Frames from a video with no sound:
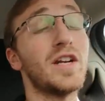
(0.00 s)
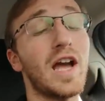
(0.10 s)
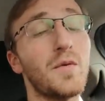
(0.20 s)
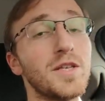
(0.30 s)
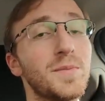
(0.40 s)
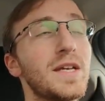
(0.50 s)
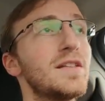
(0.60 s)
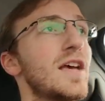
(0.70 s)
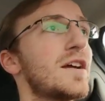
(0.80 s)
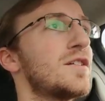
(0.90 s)
at highway
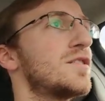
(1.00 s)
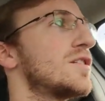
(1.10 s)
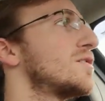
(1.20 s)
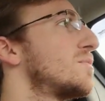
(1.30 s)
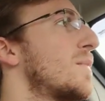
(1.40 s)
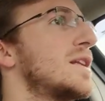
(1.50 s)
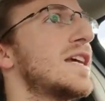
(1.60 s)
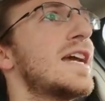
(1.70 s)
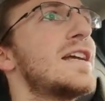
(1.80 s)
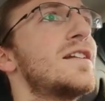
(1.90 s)
speeds, I could just
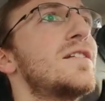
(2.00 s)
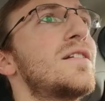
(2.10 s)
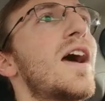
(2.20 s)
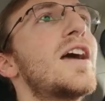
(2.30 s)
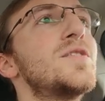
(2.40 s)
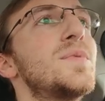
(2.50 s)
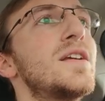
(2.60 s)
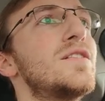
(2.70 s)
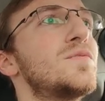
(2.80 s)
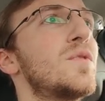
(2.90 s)
maintain high
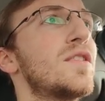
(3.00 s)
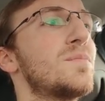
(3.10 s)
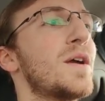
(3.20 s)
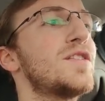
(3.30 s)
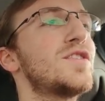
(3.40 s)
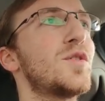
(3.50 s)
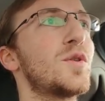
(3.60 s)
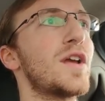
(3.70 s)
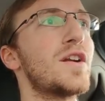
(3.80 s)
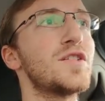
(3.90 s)
speeds with my
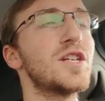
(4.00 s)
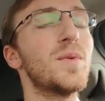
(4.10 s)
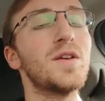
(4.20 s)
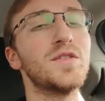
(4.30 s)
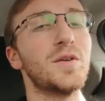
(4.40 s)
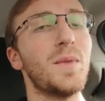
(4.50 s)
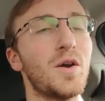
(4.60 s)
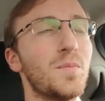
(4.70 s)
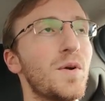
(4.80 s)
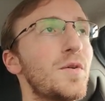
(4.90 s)
stored energy by using
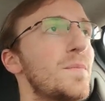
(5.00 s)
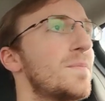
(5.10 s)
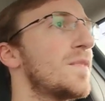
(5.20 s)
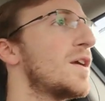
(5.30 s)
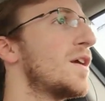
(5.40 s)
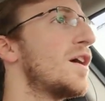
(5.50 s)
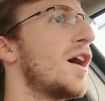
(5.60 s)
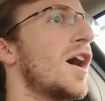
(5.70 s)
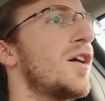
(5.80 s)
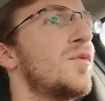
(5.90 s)
mountain mode,
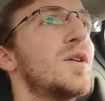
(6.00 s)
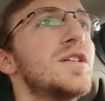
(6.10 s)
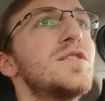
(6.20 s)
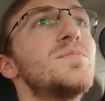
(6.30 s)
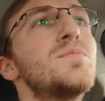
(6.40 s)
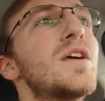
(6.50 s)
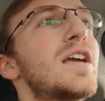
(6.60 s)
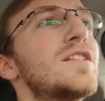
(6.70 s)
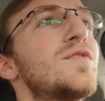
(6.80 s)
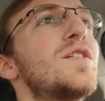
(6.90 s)
which is, I
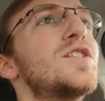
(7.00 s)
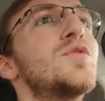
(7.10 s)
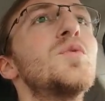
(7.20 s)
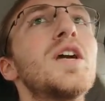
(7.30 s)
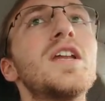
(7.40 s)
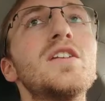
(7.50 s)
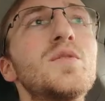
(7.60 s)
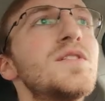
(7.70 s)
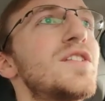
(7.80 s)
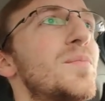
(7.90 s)
guess, a feature we'll get
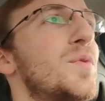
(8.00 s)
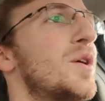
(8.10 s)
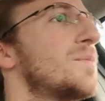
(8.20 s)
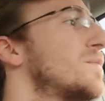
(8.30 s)
into at some point.